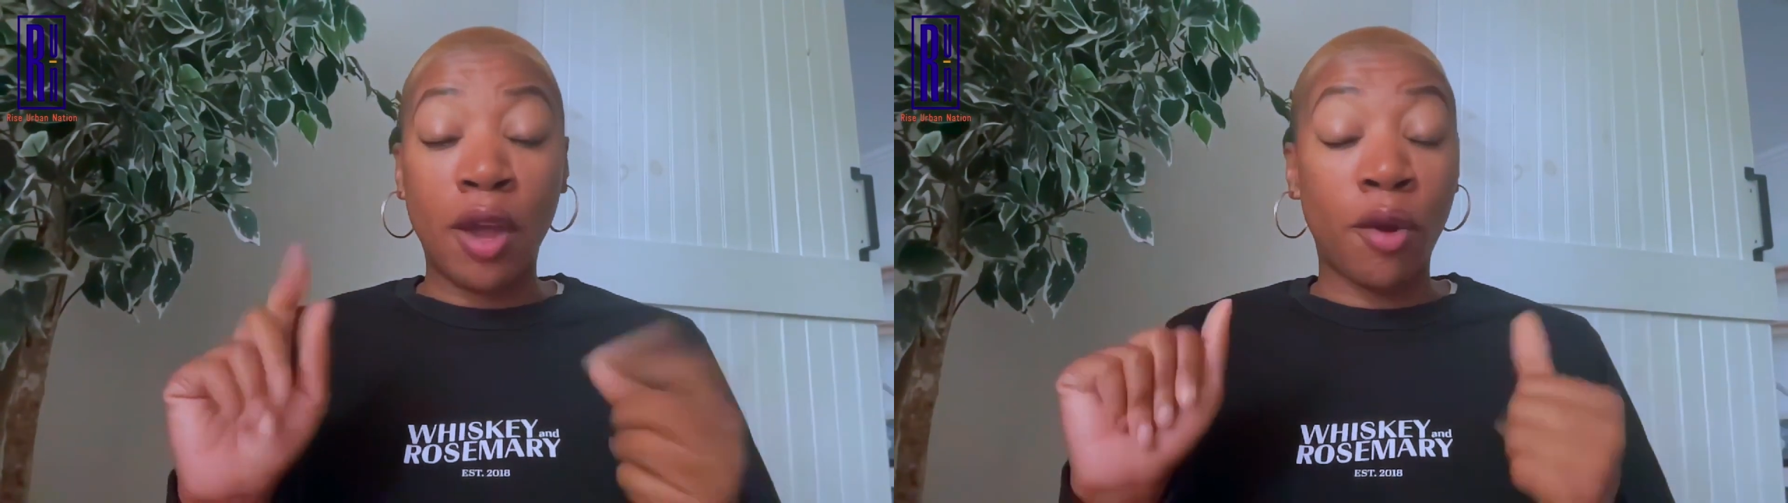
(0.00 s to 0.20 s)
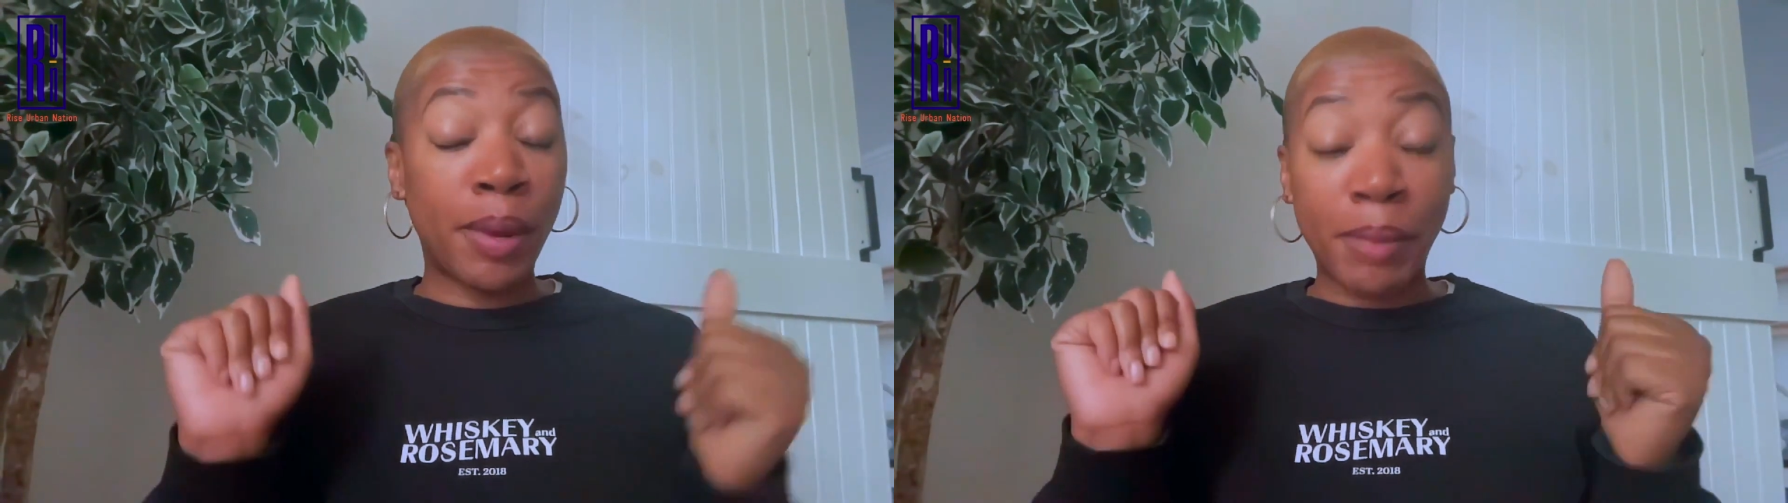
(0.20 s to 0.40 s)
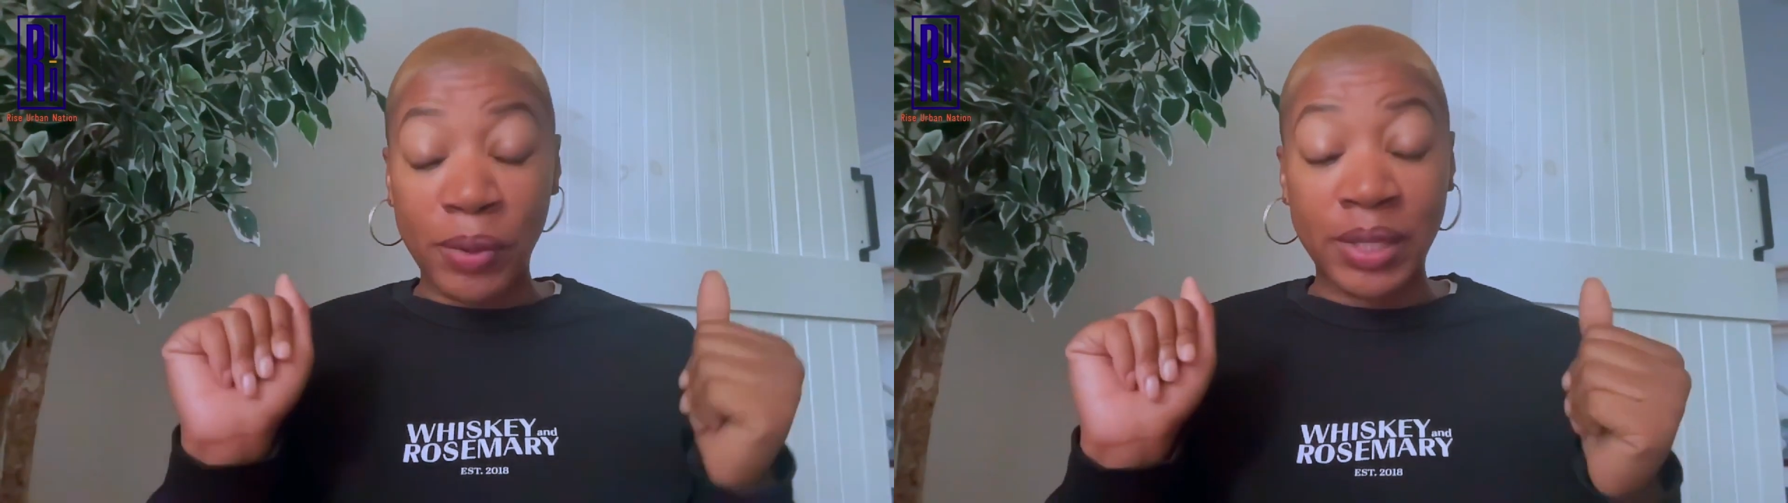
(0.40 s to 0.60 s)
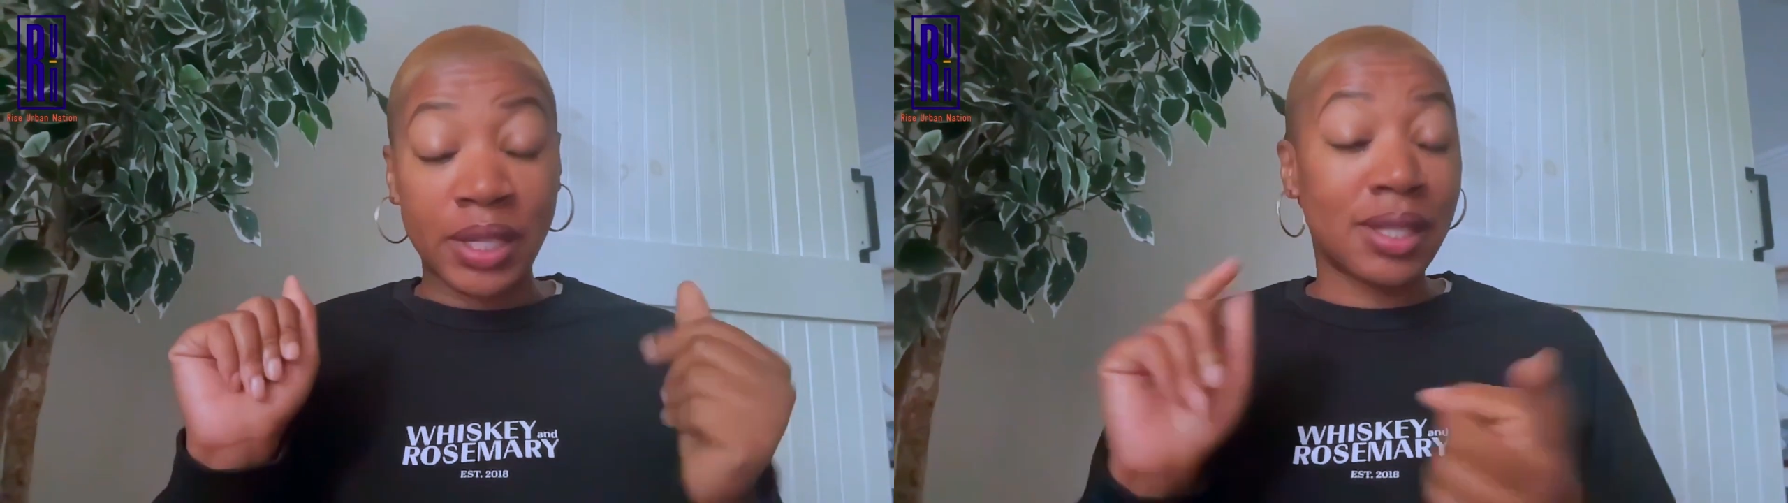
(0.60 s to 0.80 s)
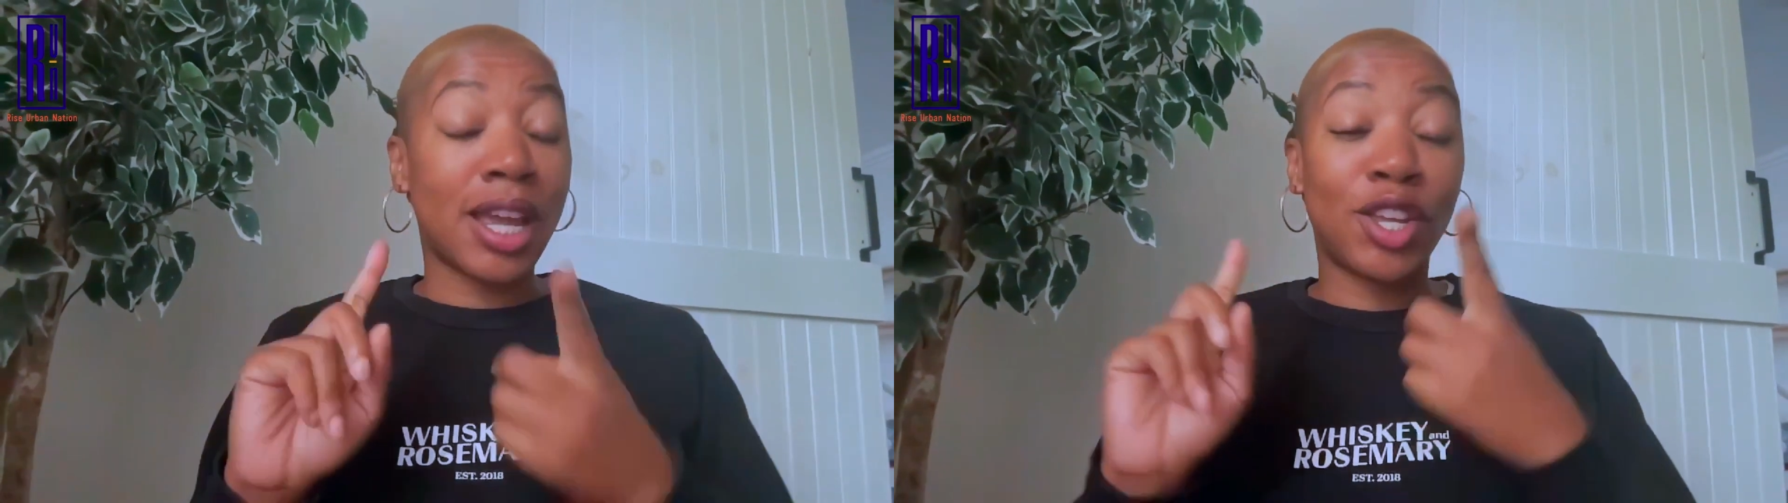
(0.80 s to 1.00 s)
or
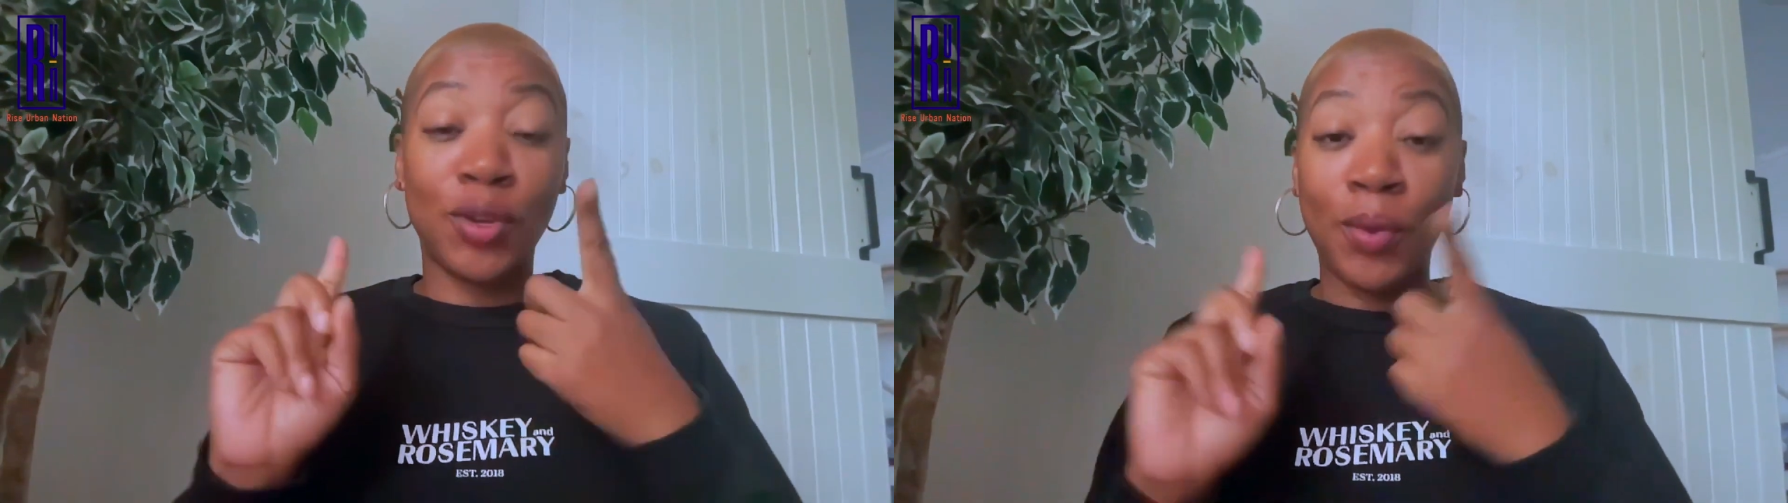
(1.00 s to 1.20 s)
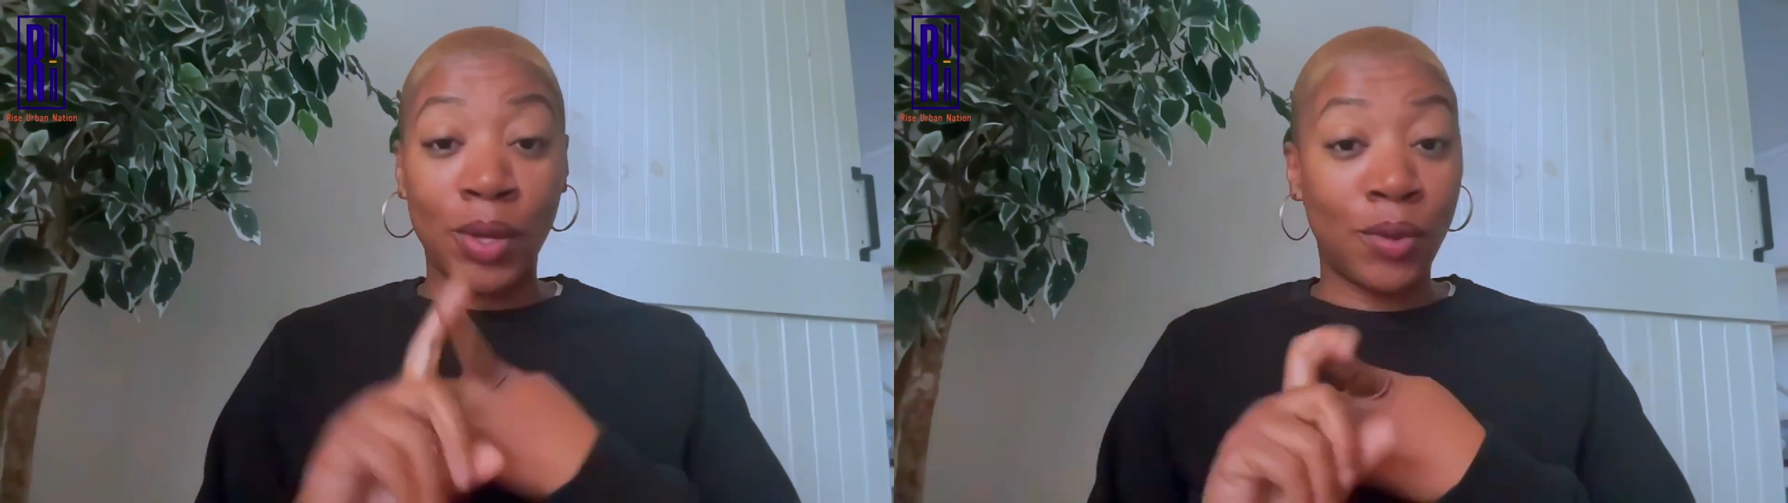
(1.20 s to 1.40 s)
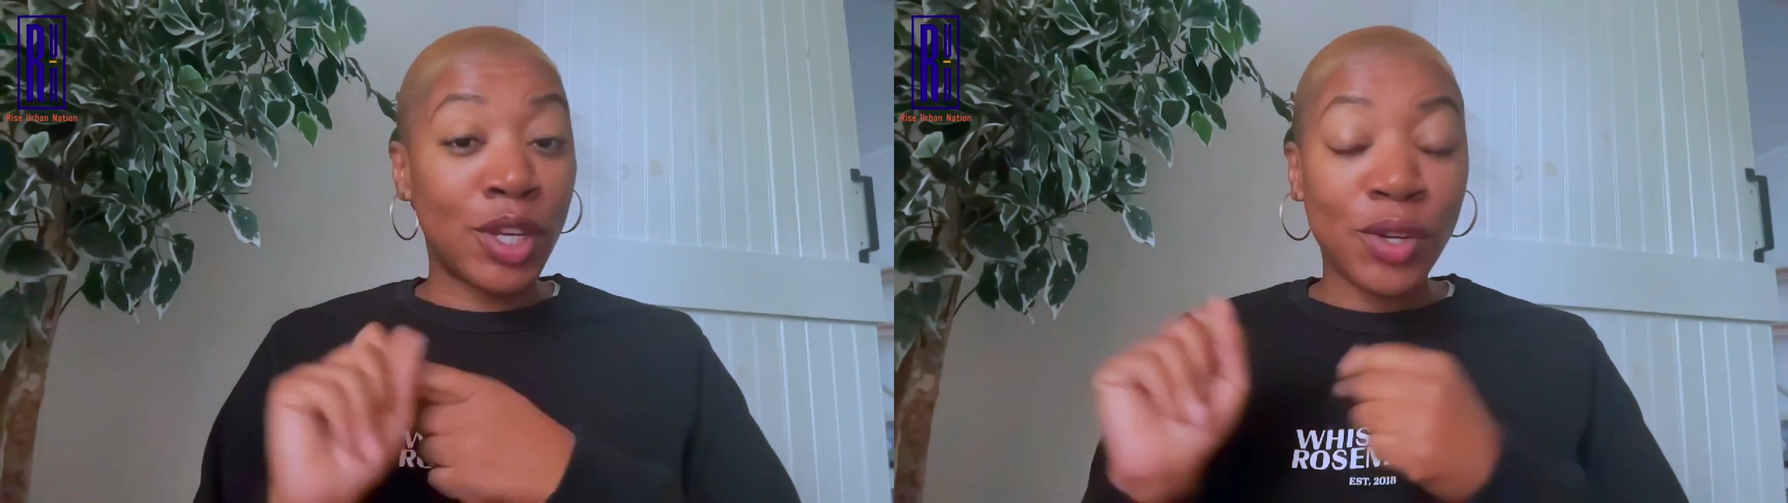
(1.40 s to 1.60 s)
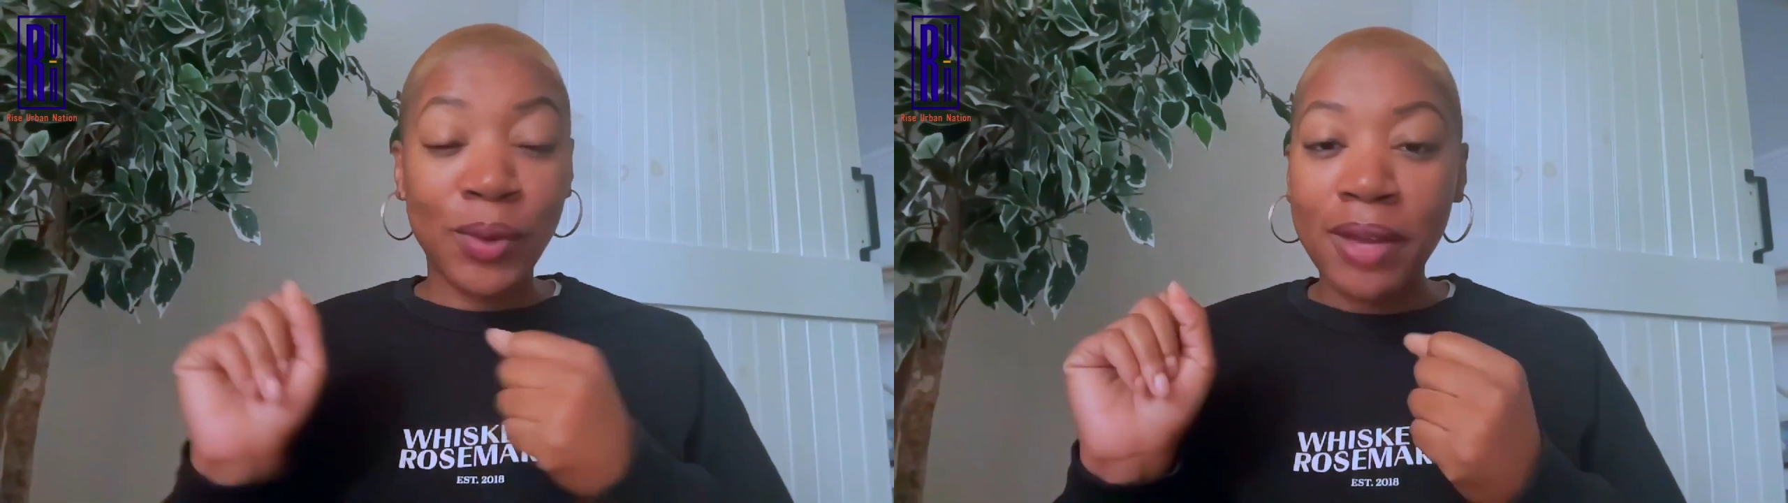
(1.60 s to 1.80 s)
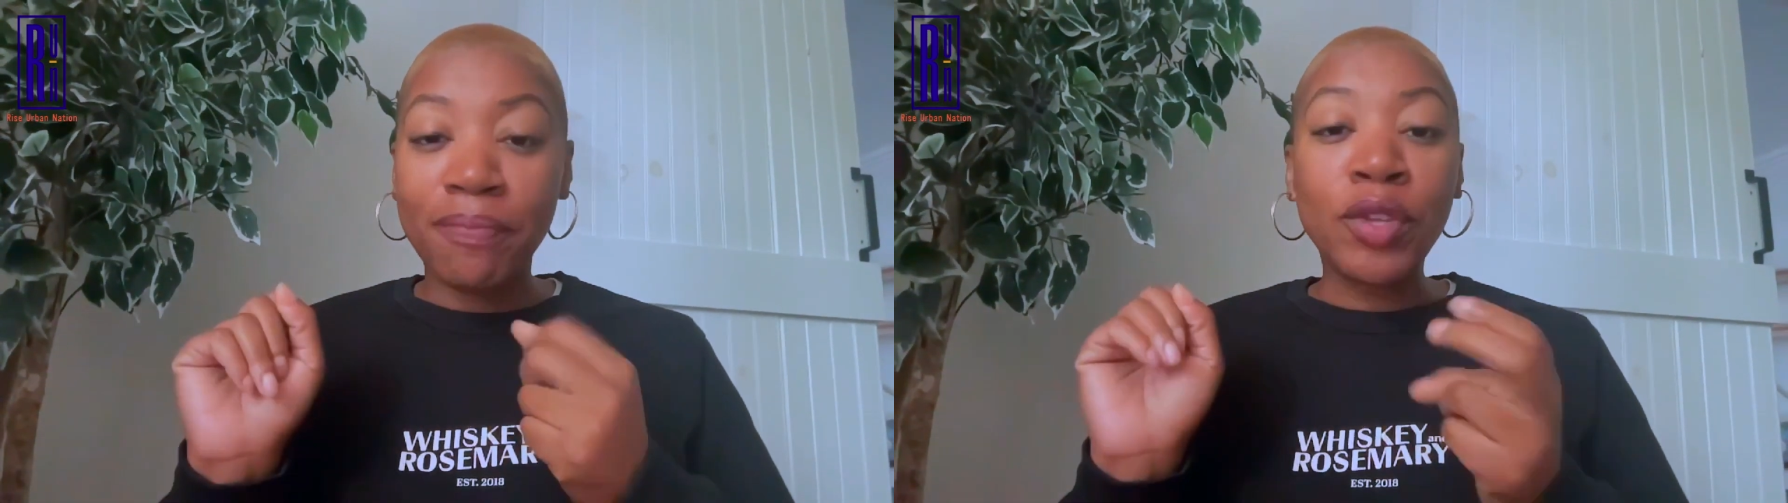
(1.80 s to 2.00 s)
mimosas, like you you can
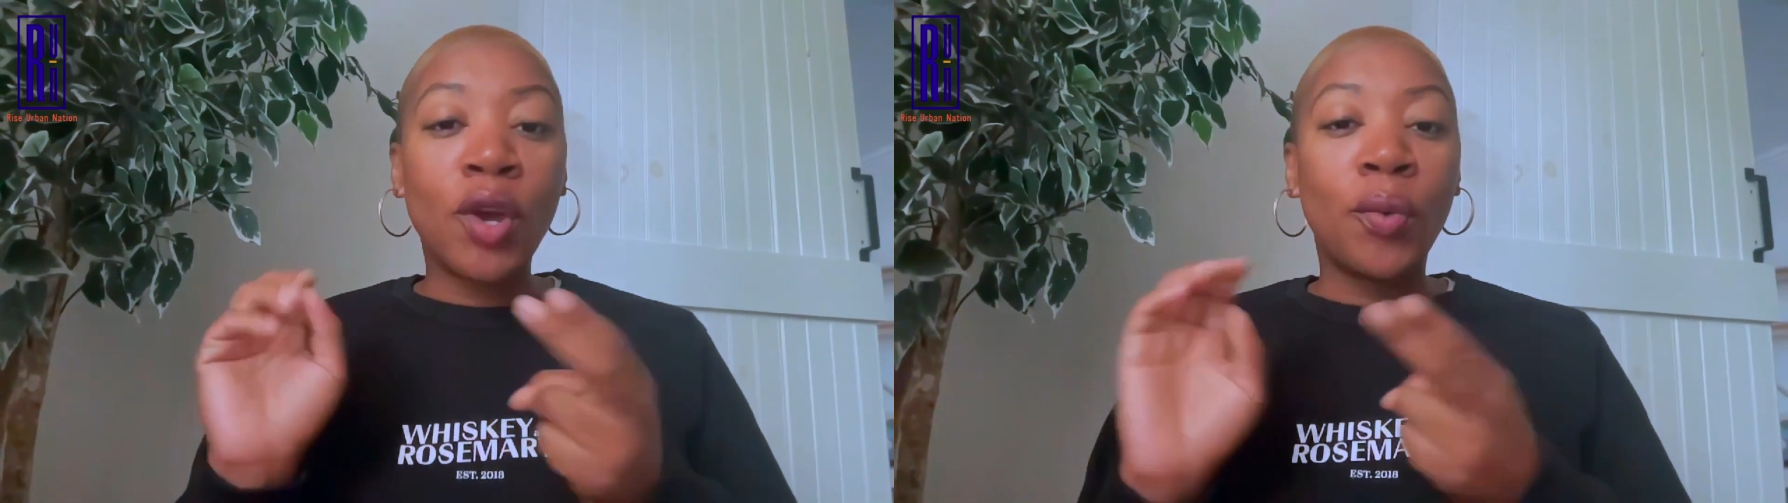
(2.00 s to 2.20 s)
do it.